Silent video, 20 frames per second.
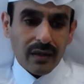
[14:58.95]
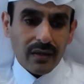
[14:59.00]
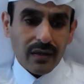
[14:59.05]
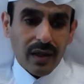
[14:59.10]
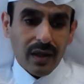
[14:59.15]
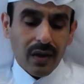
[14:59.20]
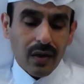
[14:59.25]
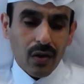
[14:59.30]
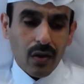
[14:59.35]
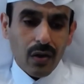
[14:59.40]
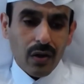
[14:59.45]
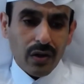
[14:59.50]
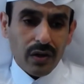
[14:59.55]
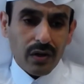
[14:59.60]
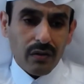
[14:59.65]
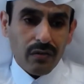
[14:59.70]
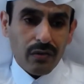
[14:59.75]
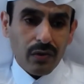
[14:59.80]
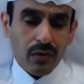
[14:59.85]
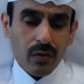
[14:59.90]
take on,
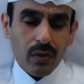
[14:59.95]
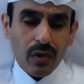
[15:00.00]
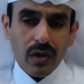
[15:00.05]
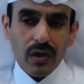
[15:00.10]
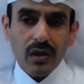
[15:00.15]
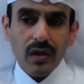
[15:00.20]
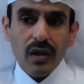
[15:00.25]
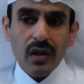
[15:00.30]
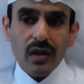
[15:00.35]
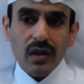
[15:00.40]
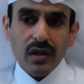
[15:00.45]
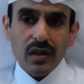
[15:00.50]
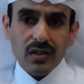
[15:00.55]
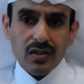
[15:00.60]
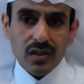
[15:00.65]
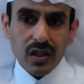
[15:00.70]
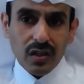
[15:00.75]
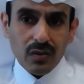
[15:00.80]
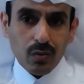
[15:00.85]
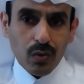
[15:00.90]
if you will,
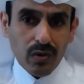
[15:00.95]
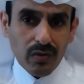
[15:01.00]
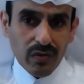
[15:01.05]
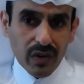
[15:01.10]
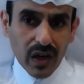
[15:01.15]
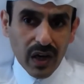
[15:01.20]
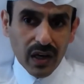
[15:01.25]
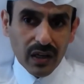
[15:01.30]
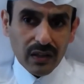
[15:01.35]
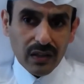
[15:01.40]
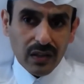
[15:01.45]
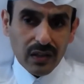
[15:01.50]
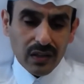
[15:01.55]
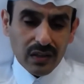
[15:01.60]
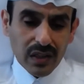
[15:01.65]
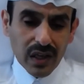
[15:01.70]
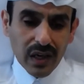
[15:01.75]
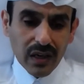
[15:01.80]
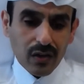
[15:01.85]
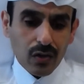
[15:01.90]
is that we've
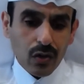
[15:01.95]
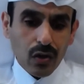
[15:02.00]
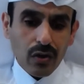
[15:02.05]
tagged